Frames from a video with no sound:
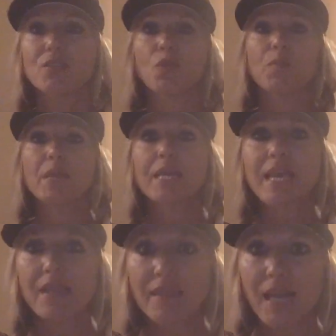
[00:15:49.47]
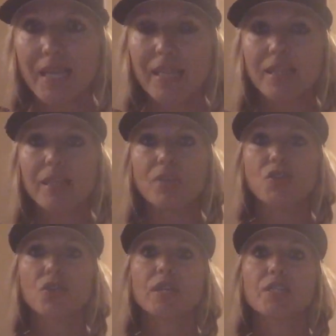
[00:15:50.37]
So begin that healing
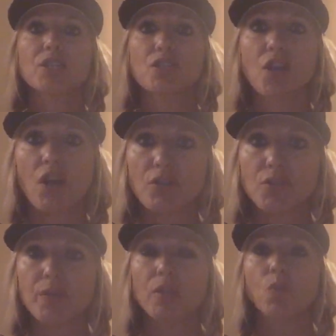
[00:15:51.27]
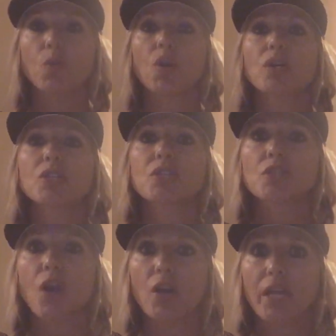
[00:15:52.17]
journey. Start doing the work.
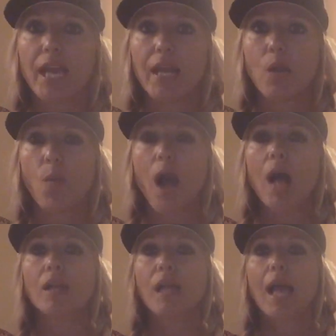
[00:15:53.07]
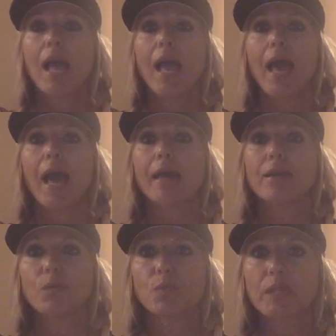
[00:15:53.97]
Start getting well. And
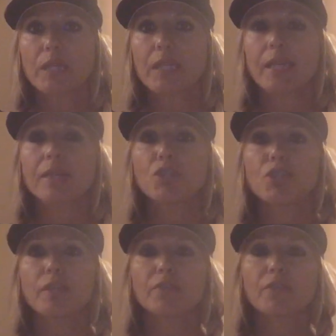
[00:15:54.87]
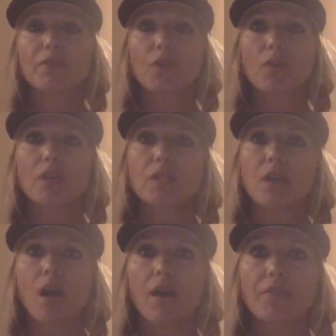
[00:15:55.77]
really shift the focus
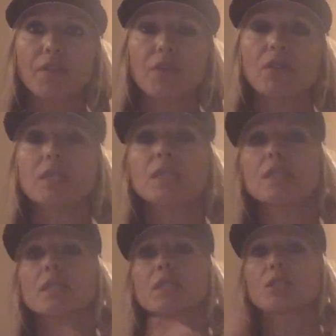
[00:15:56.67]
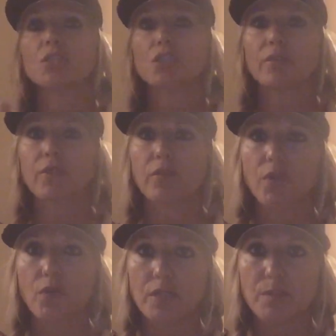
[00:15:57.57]
off the narcissist, shift the
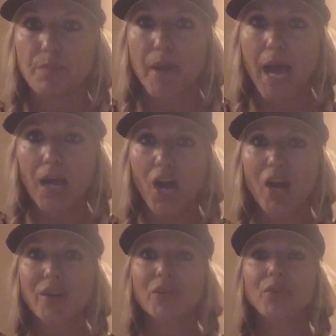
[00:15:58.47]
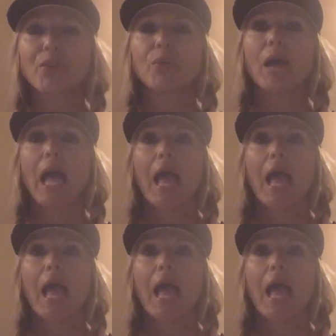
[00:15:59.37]
focus back onto you,